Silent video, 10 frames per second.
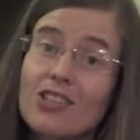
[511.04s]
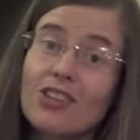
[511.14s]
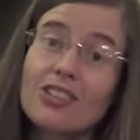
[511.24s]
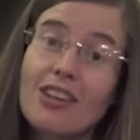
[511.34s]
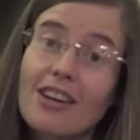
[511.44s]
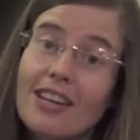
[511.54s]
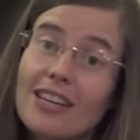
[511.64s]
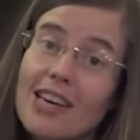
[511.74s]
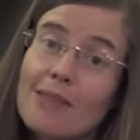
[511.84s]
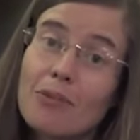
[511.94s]
you could start
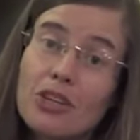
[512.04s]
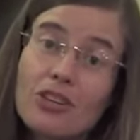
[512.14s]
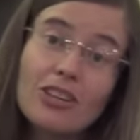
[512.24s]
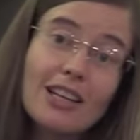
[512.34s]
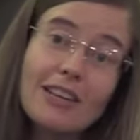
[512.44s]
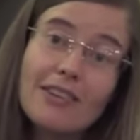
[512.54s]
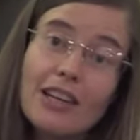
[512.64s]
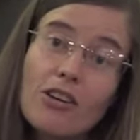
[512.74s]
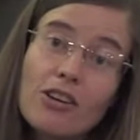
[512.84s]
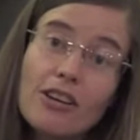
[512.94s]
eating it, but you could leave it
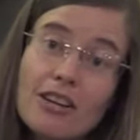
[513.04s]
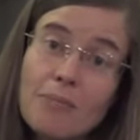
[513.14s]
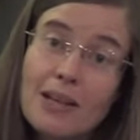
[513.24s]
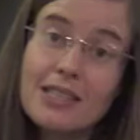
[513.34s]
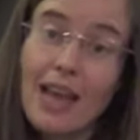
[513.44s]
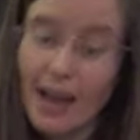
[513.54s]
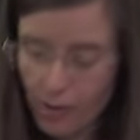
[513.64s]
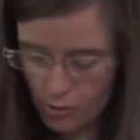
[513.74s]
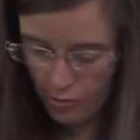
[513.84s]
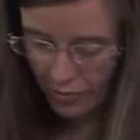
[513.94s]
longer. It depends
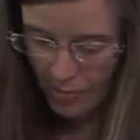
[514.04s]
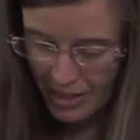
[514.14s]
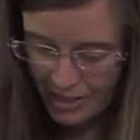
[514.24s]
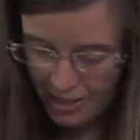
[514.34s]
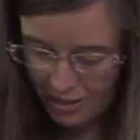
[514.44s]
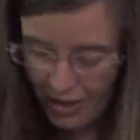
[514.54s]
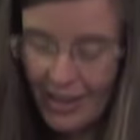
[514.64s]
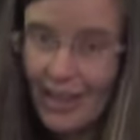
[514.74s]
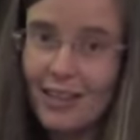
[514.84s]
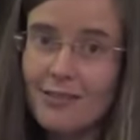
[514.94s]
how fermented you
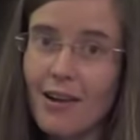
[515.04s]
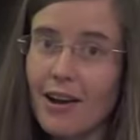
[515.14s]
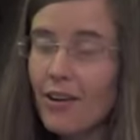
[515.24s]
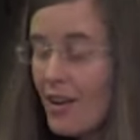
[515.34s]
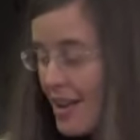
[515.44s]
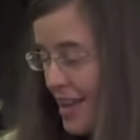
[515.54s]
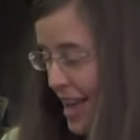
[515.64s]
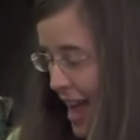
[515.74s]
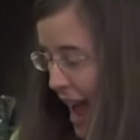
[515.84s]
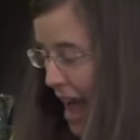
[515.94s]
like it as well.
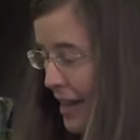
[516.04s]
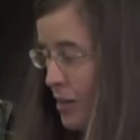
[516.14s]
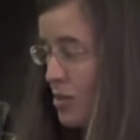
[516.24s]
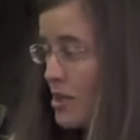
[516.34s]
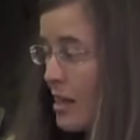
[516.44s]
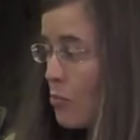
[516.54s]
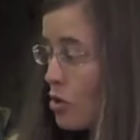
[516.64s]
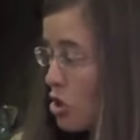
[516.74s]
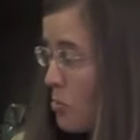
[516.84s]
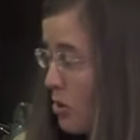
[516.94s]
And then
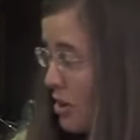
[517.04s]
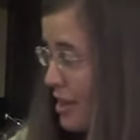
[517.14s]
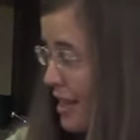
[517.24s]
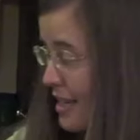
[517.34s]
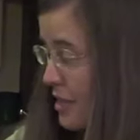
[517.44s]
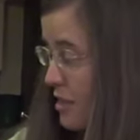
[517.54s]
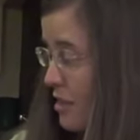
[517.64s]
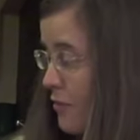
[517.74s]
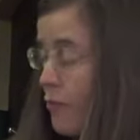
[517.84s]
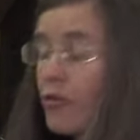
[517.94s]
once you put these
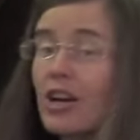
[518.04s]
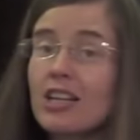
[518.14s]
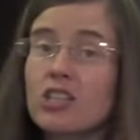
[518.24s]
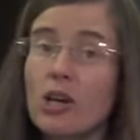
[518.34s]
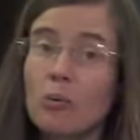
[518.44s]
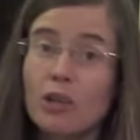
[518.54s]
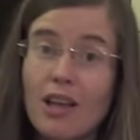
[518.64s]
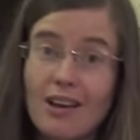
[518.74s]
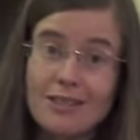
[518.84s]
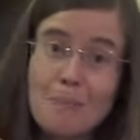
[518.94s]
into the fridge, it will
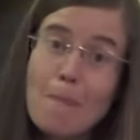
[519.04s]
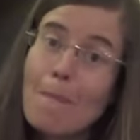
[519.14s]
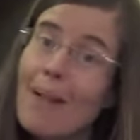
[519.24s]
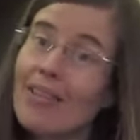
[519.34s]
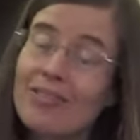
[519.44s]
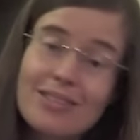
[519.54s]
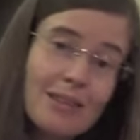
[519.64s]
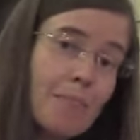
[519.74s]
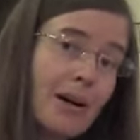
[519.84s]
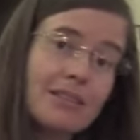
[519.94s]
last months
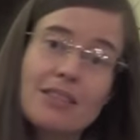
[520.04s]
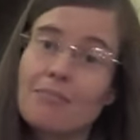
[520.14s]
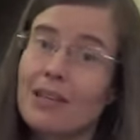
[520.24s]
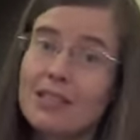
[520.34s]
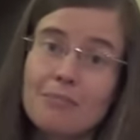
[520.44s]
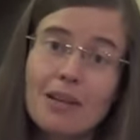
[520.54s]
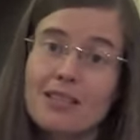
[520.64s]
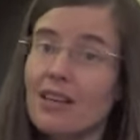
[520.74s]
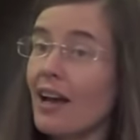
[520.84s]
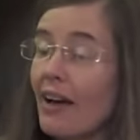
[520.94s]
and months and months and
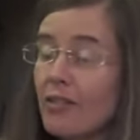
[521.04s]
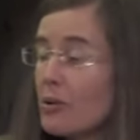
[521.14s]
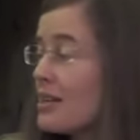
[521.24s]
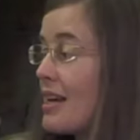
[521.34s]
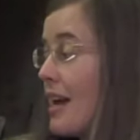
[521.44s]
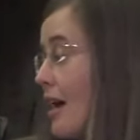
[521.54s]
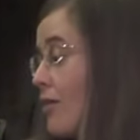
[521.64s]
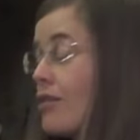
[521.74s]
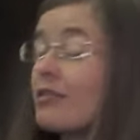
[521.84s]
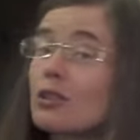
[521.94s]
months. I have no idea how
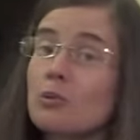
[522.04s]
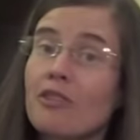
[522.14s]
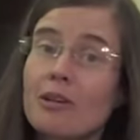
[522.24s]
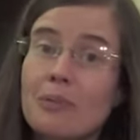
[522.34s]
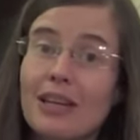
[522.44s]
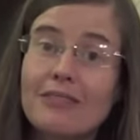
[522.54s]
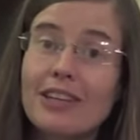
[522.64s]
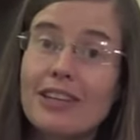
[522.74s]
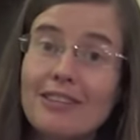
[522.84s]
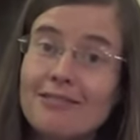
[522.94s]
long, because we've only been living
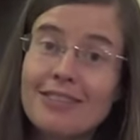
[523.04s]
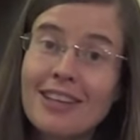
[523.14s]
here